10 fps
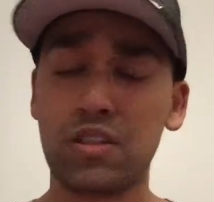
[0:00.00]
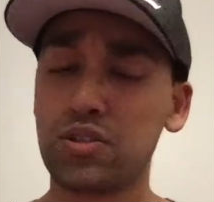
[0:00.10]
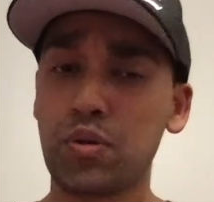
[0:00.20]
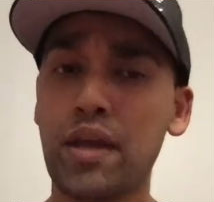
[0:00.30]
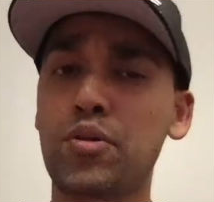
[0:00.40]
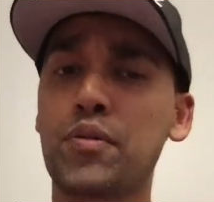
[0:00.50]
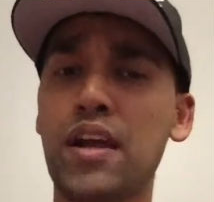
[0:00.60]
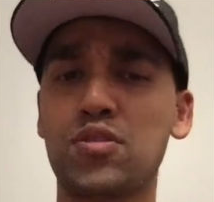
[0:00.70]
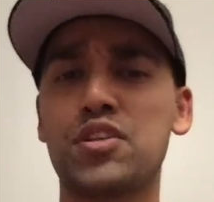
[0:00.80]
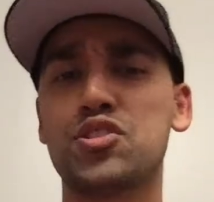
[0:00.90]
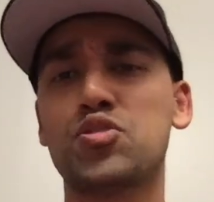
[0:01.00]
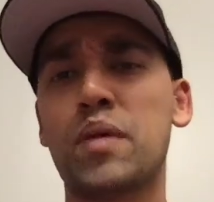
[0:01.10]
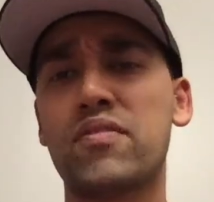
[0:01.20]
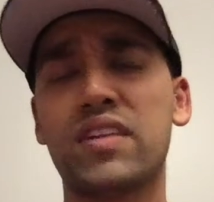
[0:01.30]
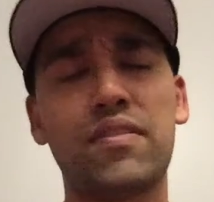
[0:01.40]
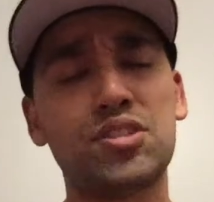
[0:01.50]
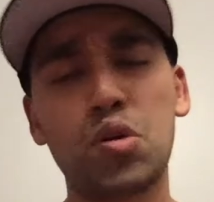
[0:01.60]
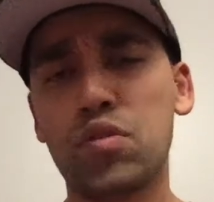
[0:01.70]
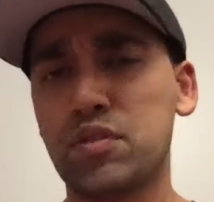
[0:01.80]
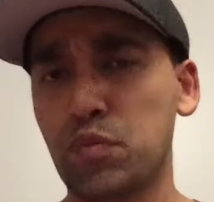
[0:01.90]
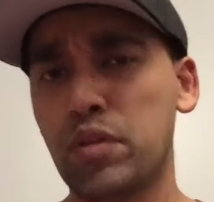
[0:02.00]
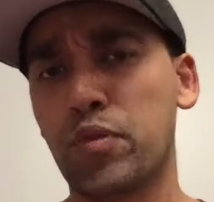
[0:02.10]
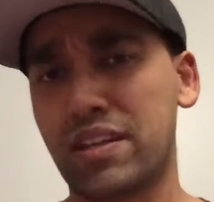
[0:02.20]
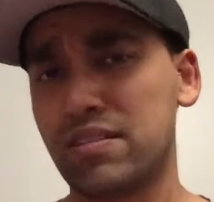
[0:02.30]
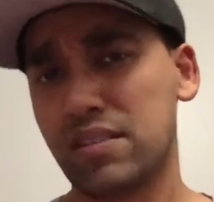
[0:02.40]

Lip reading: So hey, congratulations to Medvedev, and Djokovic will win.